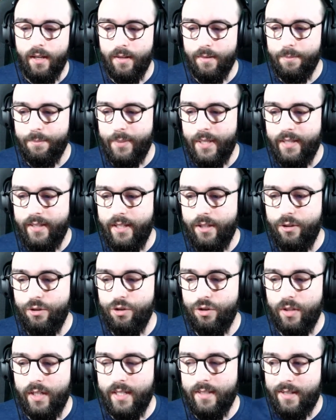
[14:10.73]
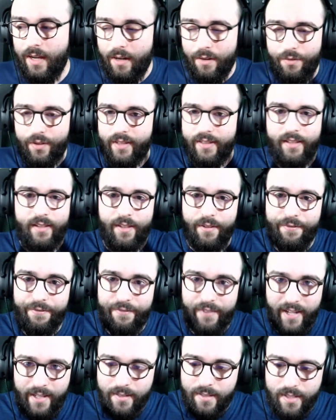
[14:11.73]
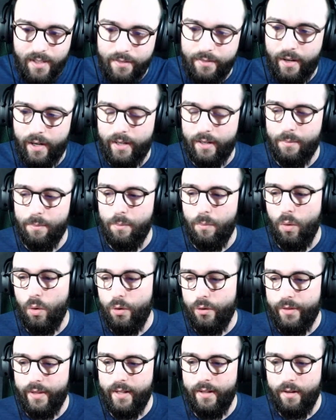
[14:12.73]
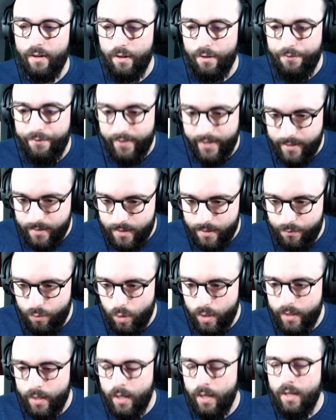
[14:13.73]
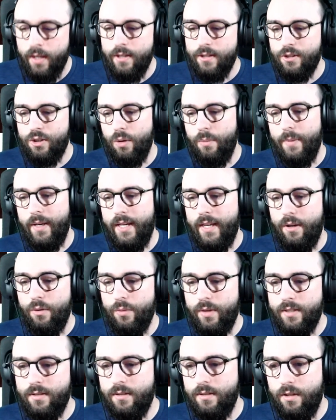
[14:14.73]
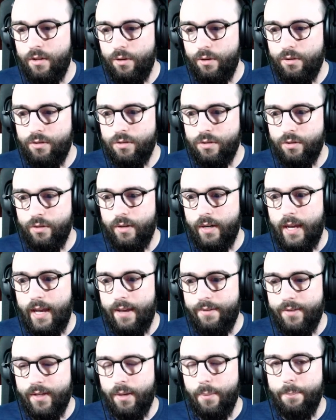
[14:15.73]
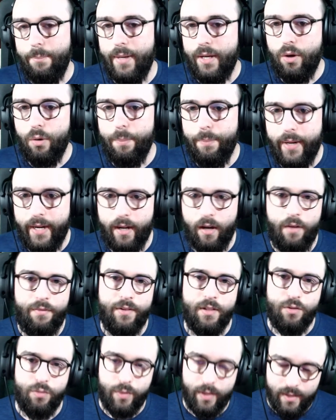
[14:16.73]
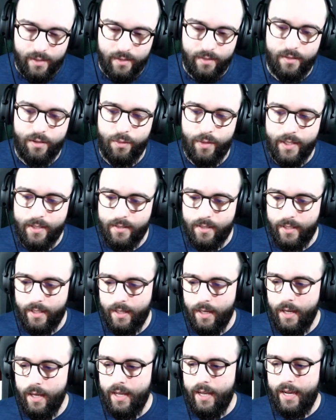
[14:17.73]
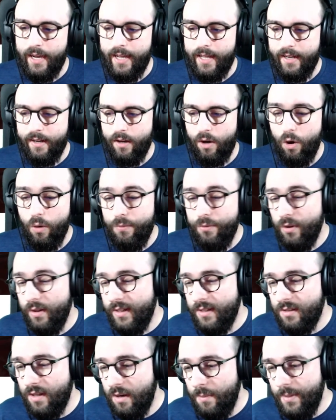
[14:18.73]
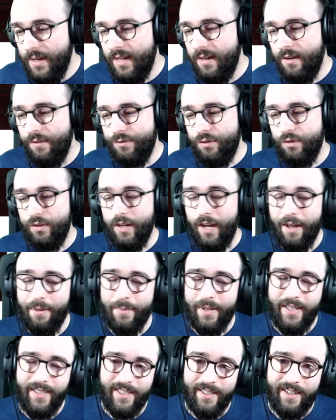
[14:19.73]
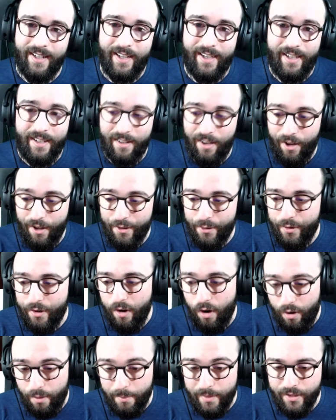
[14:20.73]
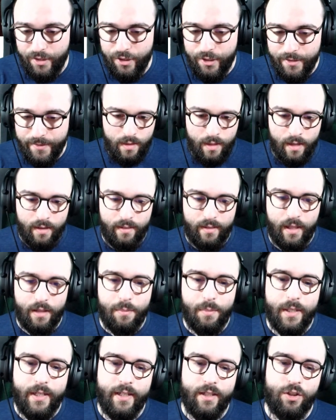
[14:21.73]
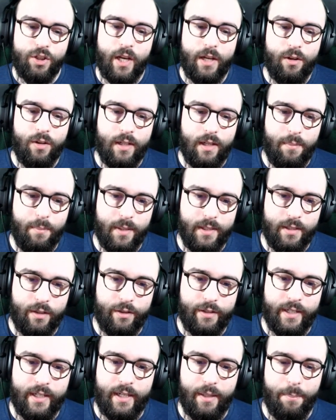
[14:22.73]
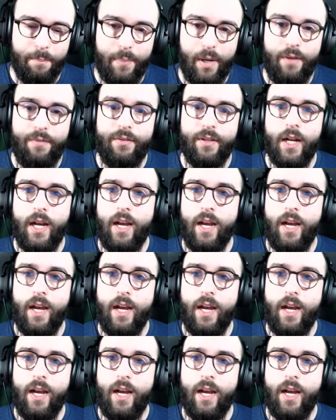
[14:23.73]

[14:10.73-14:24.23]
BT usually is kind of a defensive item more than an offensive one, so making Risk Thirster having a bigger payoff is really interesting, and hopefully it's going to be enough to not make it like other garbage. Deathblade and Shadow Deathblade are getting buffed.